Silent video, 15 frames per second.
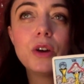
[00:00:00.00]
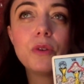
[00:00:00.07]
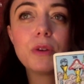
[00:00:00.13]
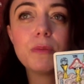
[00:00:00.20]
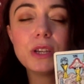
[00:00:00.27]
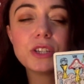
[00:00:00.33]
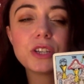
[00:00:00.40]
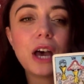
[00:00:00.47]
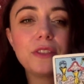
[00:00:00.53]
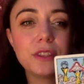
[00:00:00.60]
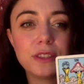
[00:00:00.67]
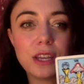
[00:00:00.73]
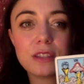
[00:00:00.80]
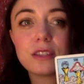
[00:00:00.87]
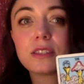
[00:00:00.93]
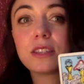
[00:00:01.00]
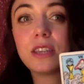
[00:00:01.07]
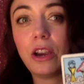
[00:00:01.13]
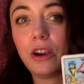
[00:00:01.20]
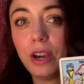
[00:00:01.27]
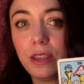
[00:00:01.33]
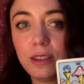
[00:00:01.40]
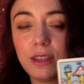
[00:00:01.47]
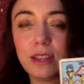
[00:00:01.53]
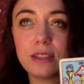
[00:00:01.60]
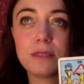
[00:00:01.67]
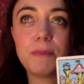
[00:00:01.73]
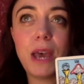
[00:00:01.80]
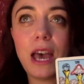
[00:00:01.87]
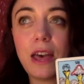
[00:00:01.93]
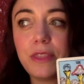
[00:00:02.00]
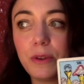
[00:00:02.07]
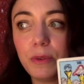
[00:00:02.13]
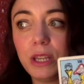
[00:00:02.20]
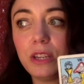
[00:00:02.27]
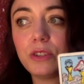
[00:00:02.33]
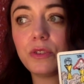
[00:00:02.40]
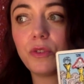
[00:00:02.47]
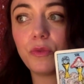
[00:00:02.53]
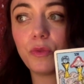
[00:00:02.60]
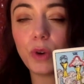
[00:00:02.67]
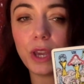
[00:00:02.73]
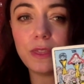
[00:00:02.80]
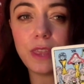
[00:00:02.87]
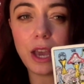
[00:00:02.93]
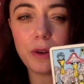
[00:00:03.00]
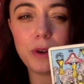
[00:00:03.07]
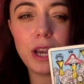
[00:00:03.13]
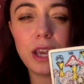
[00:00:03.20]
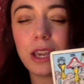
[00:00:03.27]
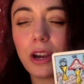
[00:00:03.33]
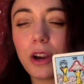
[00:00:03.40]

We've been taught that that's scary, that that's bad, that we need to avoid that, right?